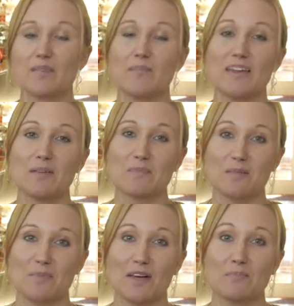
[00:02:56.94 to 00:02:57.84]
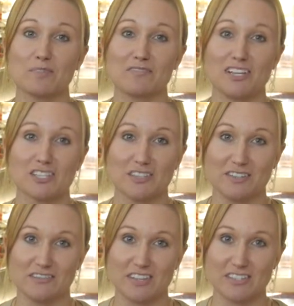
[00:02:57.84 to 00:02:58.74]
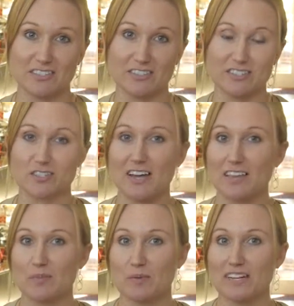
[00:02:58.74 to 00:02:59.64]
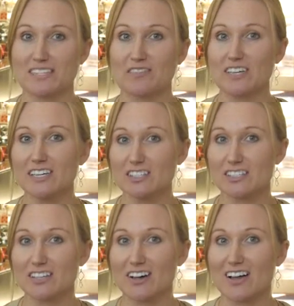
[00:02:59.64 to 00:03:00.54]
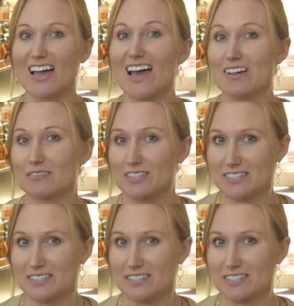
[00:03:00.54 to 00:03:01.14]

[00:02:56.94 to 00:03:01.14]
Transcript: Many people and professional investors track the price of each stock every